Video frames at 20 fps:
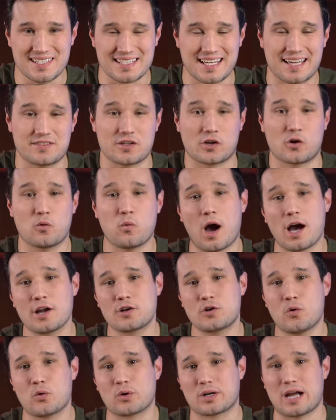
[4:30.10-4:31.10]
to get the
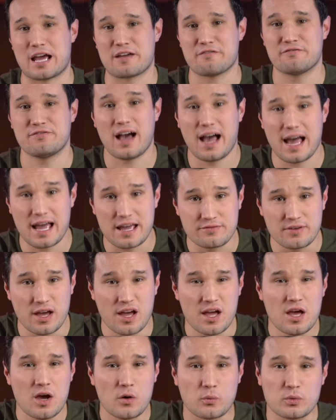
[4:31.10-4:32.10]
quad-core i five,
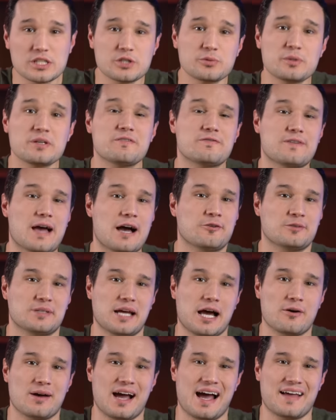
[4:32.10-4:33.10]
which we found
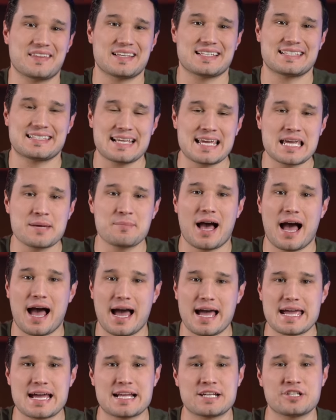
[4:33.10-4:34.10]
out had the same
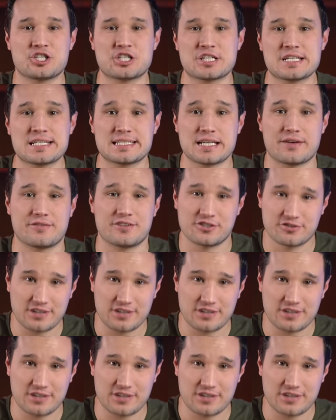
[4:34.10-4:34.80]
high-end G seven